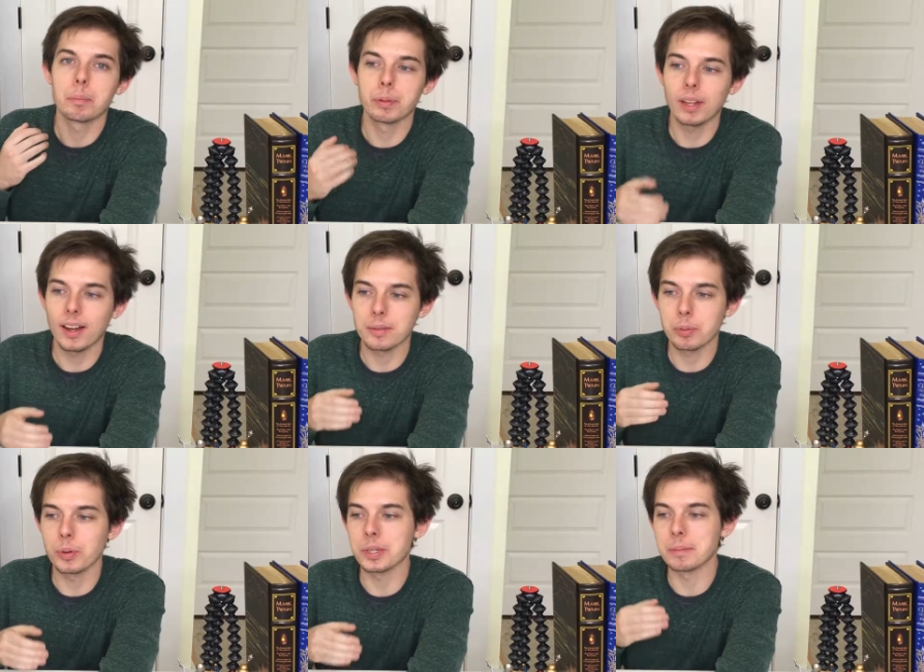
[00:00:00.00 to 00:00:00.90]
plot
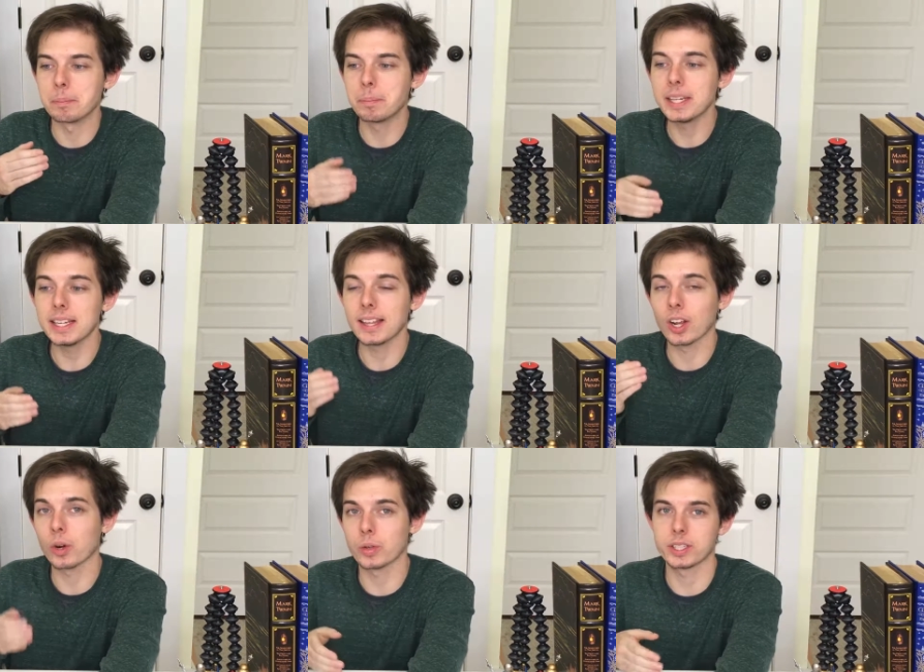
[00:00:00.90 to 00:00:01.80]
point be the
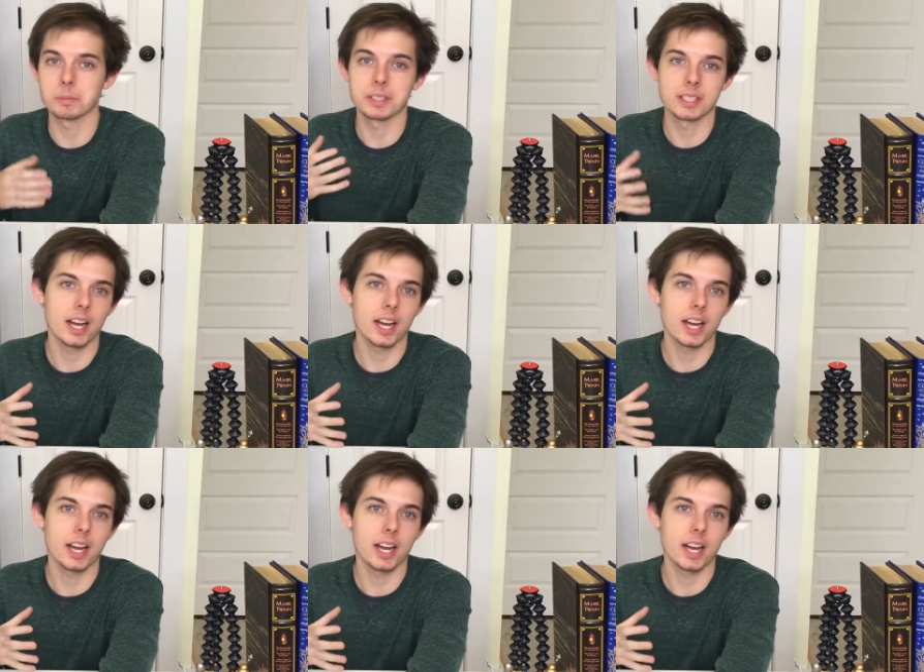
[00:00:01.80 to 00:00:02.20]
Christmas